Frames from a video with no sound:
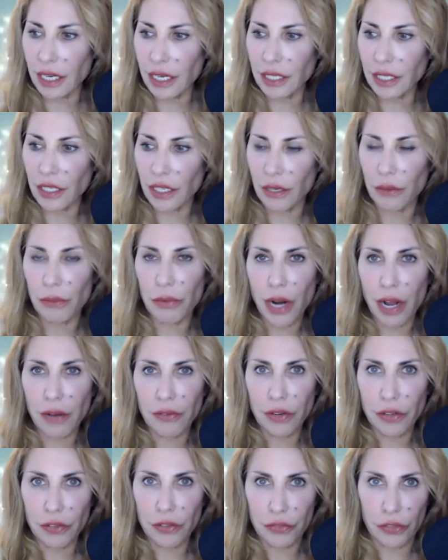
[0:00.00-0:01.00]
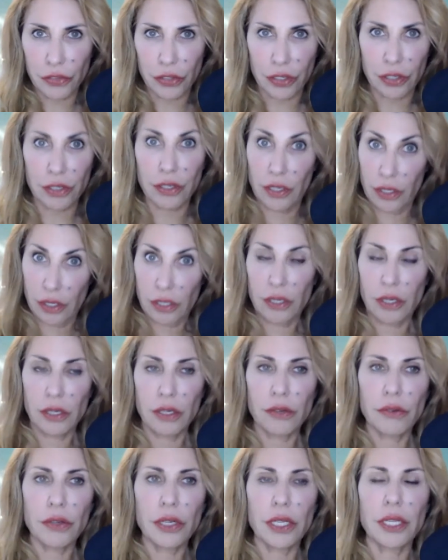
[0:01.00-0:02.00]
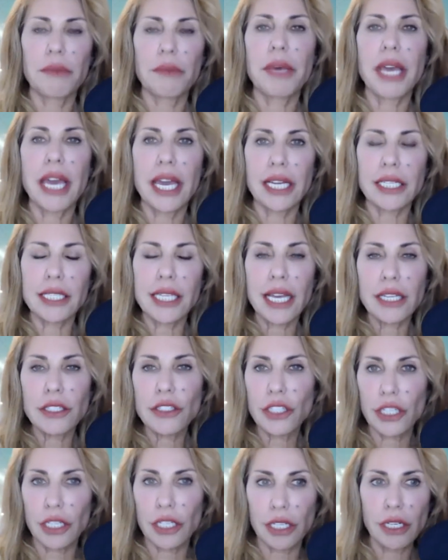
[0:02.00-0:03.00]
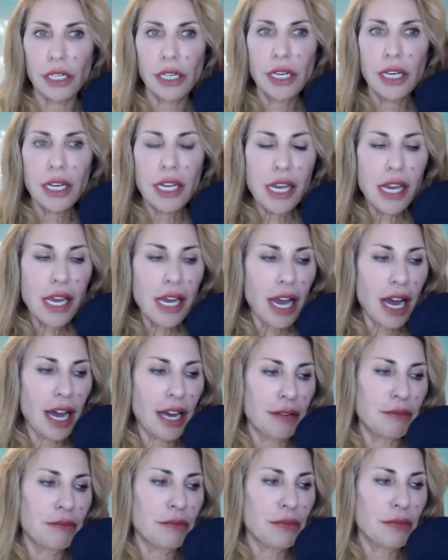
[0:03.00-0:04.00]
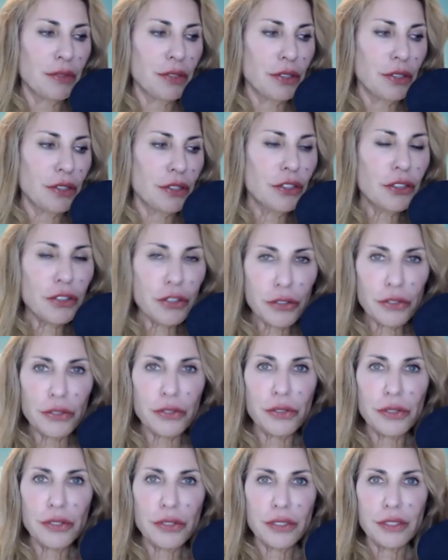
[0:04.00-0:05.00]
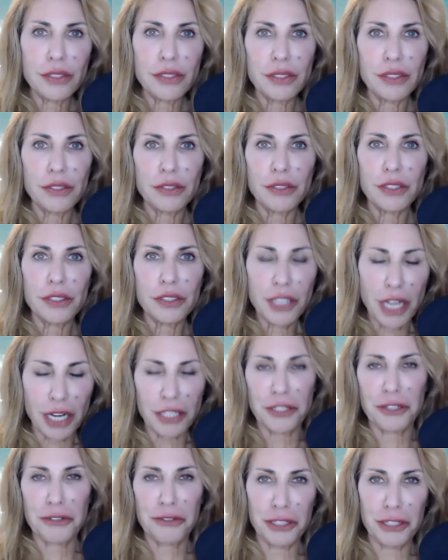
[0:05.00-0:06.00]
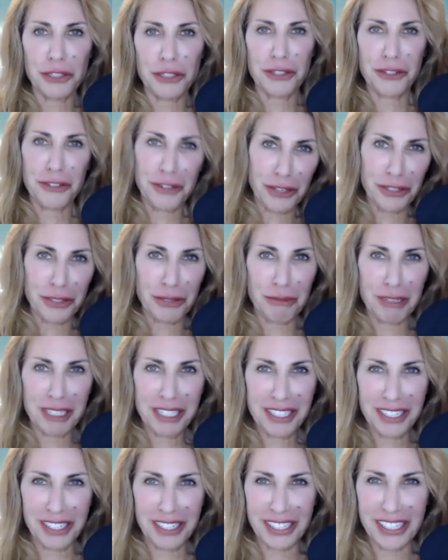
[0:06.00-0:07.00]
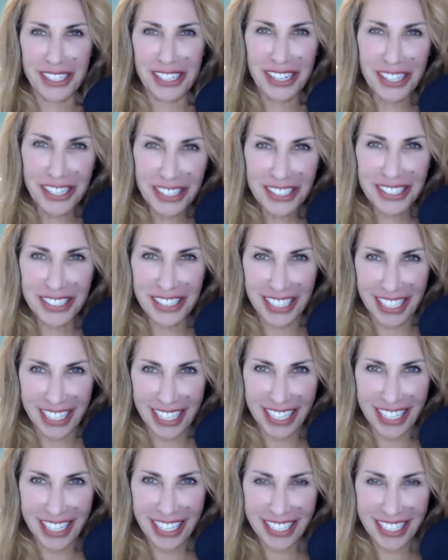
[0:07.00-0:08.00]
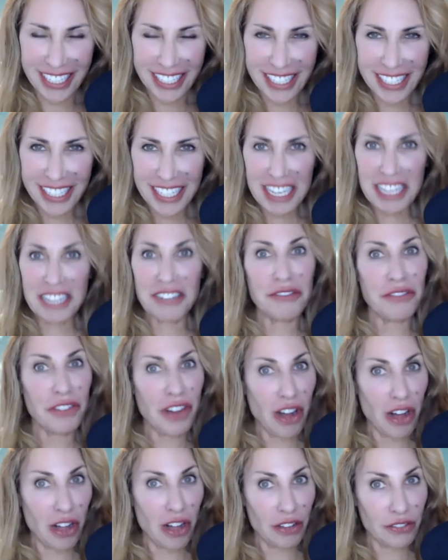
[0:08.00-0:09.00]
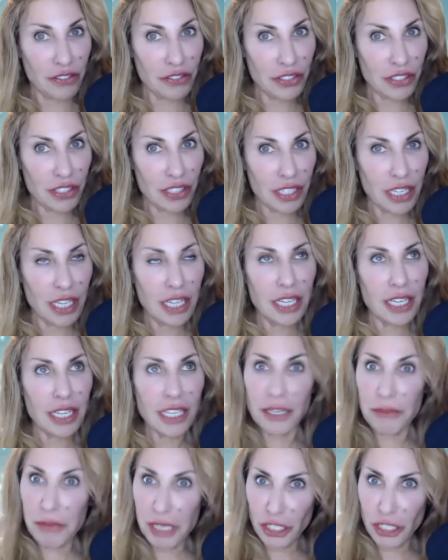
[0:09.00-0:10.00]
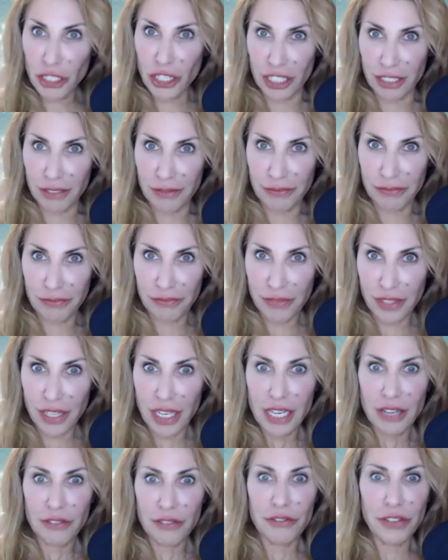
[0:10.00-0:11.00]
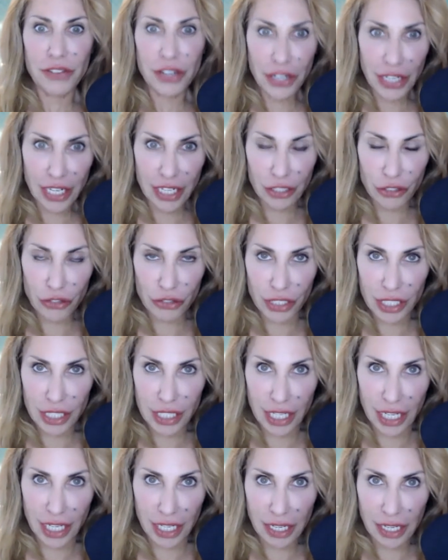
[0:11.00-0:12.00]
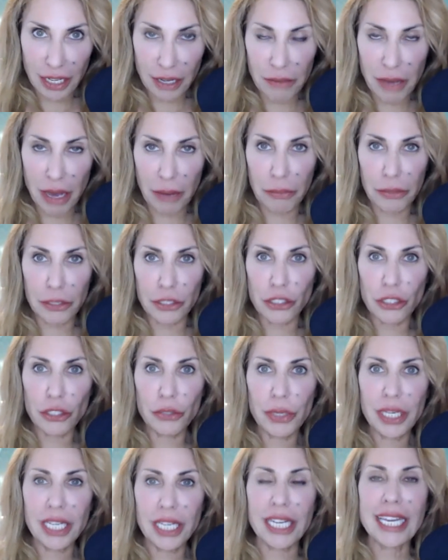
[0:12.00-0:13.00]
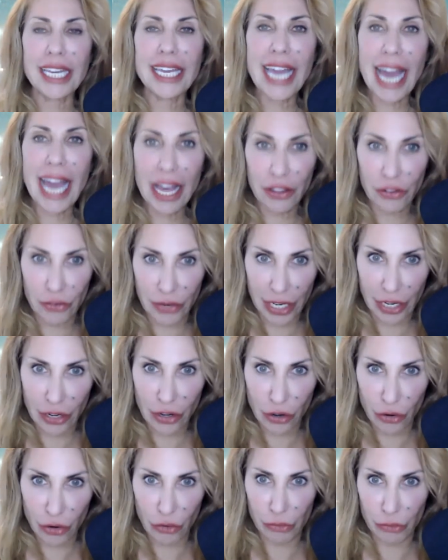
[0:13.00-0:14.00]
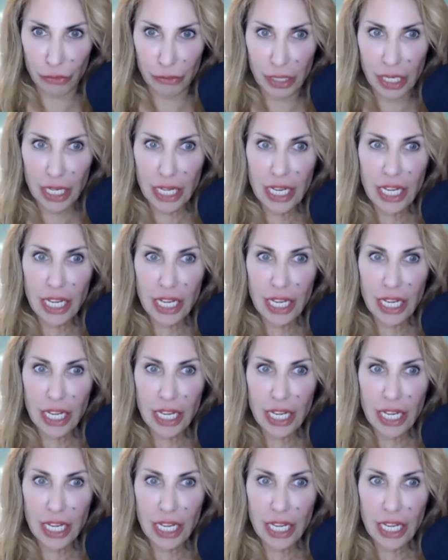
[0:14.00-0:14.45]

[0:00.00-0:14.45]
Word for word: And, you know, bravo for really paying attention. Yeah. You, Dr. Richard Grossman, are currently involved in a mission very interesting about pursuing a gathering home.